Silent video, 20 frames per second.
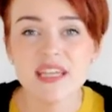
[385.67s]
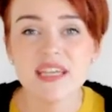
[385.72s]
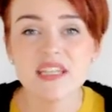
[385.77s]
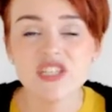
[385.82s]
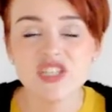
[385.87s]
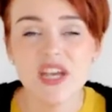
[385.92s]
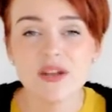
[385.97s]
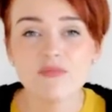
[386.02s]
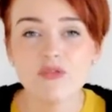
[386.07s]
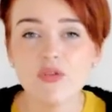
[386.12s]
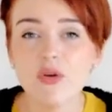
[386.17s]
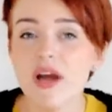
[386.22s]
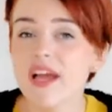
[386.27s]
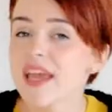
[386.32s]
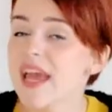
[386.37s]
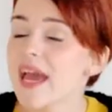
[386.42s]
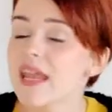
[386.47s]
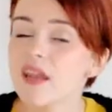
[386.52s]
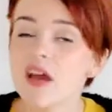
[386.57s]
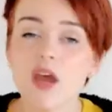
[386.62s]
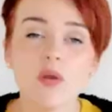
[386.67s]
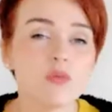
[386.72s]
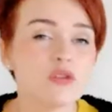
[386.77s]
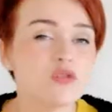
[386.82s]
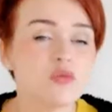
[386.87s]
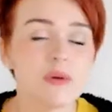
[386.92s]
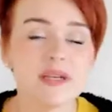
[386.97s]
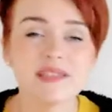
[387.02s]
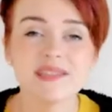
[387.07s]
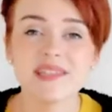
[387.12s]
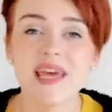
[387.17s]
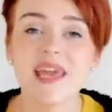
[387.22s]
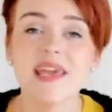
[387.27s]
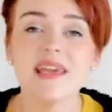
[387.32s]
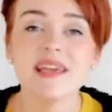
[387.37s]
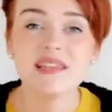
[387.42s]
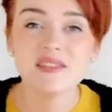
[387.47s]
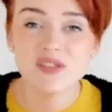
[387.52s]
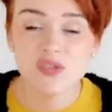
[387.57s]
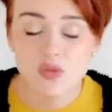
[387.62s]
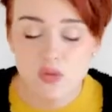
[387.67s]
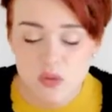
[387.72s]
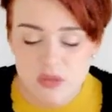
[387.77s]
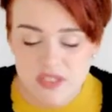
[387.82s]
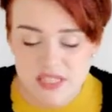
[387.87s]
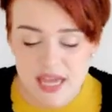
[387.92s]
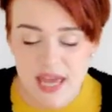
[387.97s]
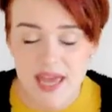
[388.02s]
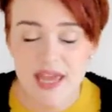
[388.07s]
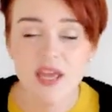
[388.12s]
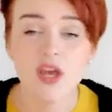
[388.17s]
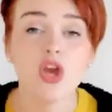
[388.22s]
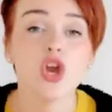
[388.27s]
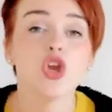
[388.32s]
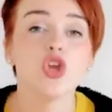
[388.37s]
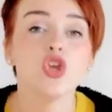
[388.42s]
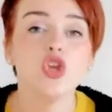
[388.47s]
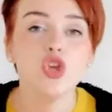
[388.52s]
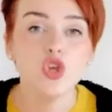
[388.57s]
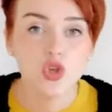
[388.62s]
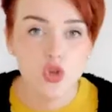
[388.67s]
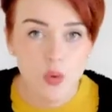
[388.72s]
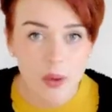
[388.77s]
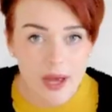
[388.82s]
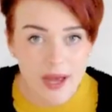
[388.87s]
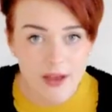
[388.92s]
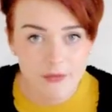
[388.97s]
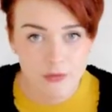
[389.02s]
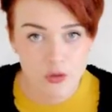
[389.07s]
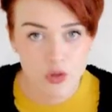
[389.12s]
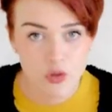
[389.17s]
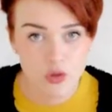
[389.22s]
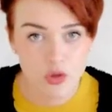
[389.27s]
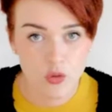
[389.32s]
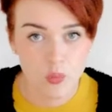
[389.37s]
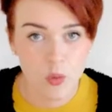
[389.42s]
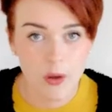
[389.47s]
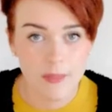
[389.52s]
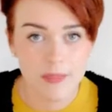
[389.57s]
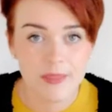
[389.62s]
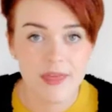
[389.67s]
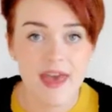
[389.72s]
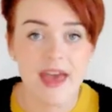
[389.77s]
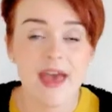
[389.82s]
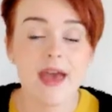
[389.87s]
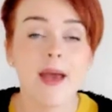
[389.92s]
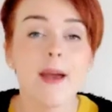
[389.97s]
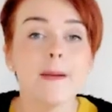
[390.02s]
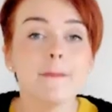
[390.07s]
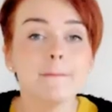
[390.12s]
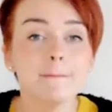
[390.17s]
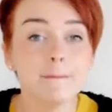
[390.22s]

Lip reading: In general, again, I would always say it's your day, you have who you want there,